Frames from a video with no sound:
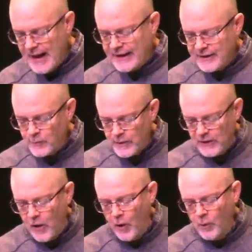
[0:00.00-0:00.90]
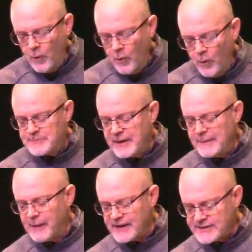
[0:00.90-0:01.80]
And it will always
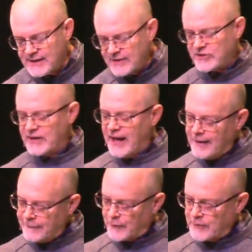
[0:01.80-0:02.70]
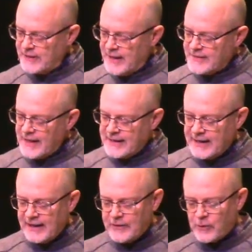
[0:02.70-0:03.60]
be by such an effort that
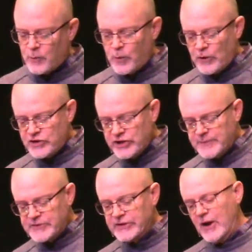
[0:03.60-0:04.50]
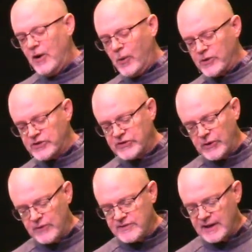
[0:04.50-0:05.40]
he either worships or
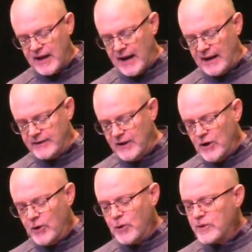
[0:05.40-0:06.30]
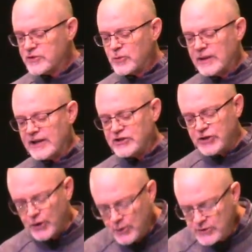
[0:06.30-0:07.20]
serves a God who is really
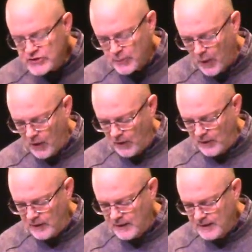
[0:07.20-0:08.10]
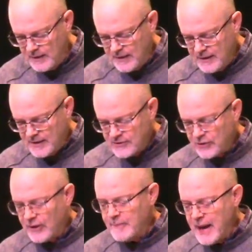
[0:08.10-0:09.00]
too small to
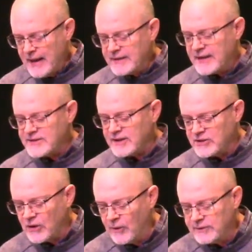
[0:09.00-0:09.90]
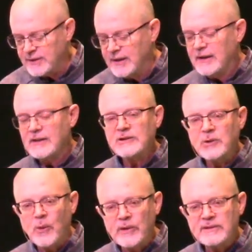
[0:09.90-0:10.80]
command his adult
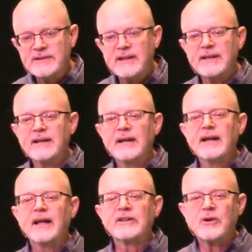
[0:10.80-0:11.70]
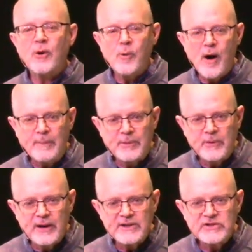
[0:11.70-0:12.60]
loyalty and
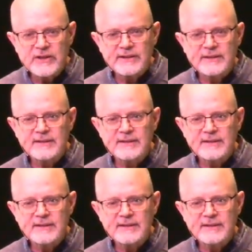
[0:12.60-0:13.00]
cooperation.